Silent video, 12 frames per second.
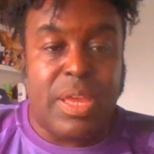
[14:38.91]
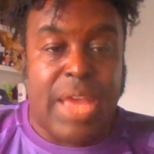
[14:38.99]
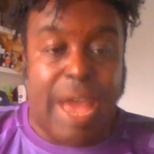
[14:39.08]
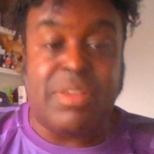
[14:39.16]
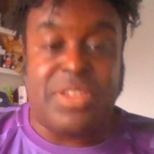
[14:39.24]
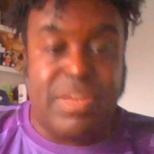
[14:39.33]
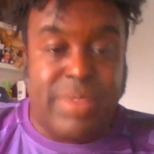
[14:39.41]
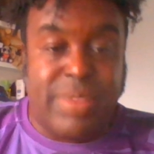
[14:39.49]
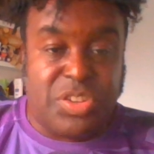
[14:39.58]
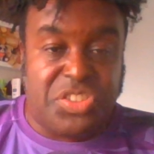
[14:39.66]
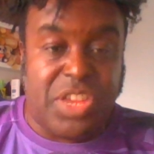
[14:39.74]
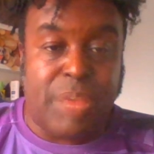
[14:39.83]

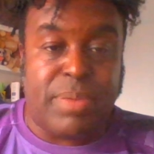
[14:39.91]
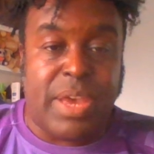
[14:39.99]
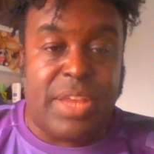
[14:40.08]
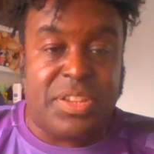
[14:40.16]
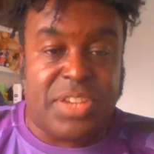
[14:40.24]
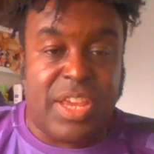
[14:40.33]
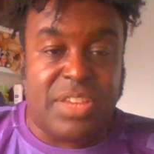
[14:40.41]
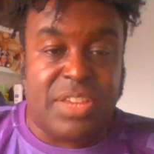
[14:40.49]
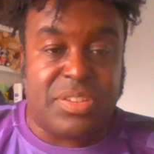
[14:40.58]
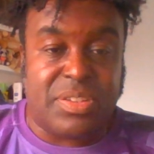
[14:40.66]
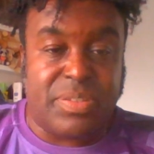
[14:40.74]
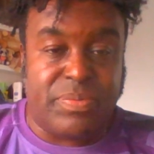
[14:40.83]
and
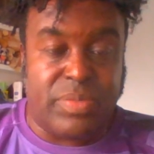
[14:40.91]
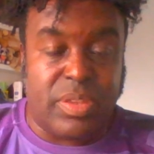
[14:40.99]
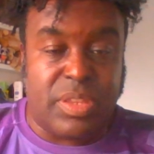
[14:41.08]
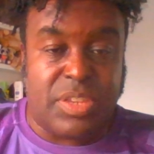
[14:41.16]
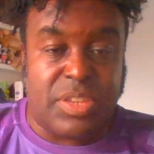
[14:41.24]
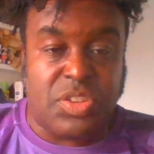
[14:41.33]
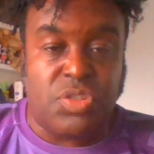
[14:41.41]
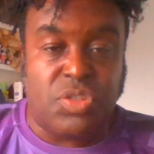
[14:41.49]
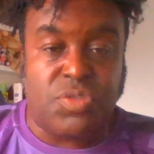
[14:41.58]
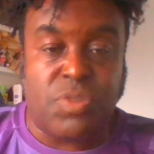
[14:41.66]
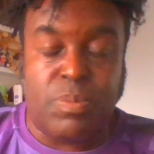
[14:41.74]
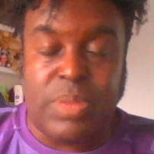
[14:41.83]
takes decisions
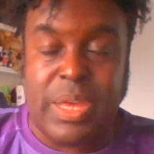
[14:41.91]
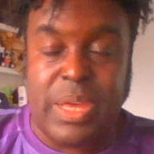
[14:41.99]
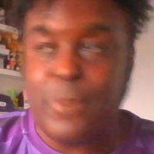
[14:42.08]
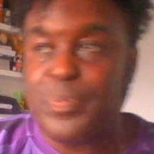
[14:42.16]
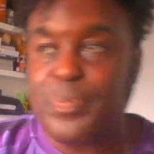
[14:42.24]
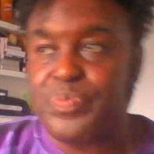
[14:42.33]
from there.